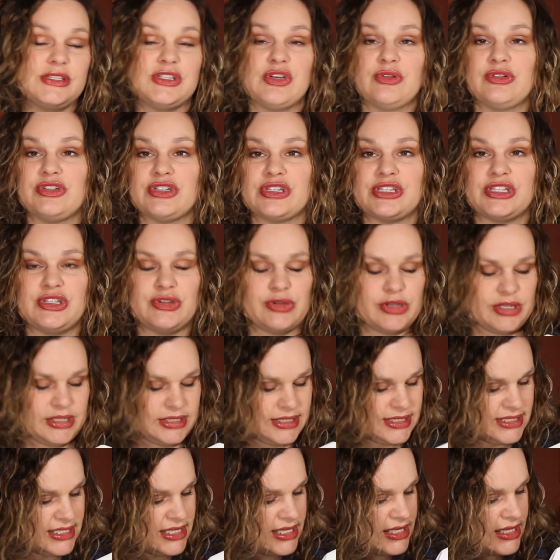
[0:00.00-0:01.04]
So just you can
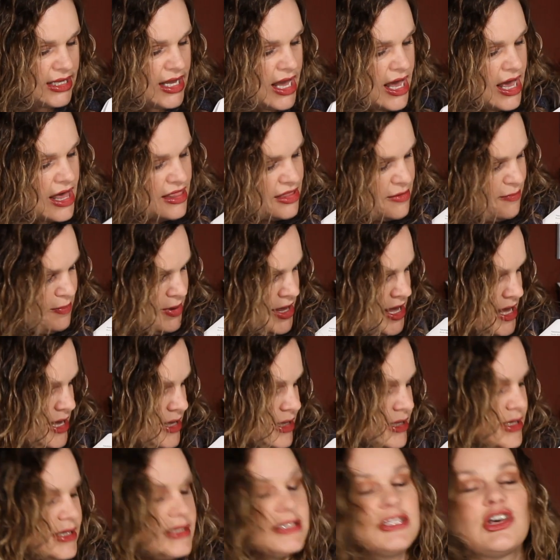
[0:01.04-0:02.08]
see the
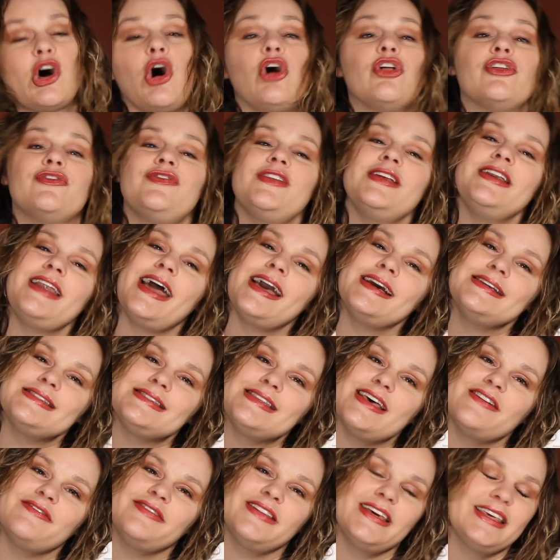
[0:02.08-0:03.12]
pink is all of the
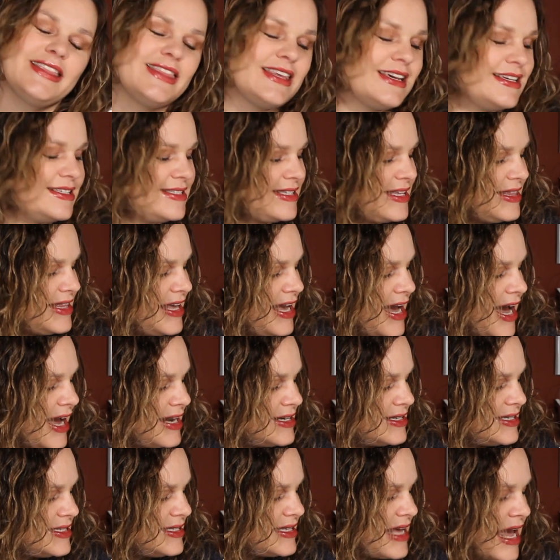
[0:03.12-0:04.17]
nice, lovely things that they
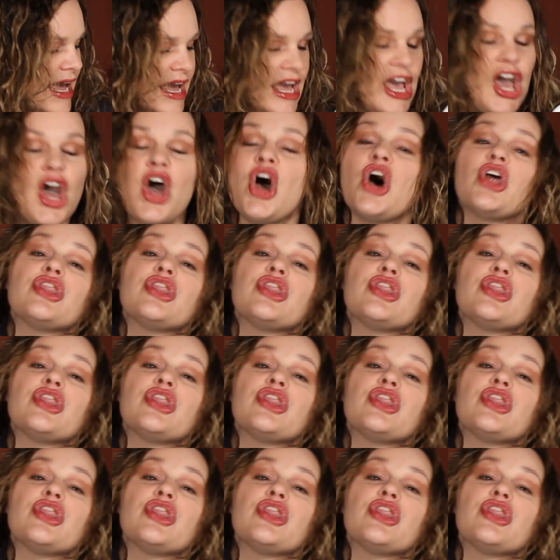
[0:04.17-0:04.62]
had to say.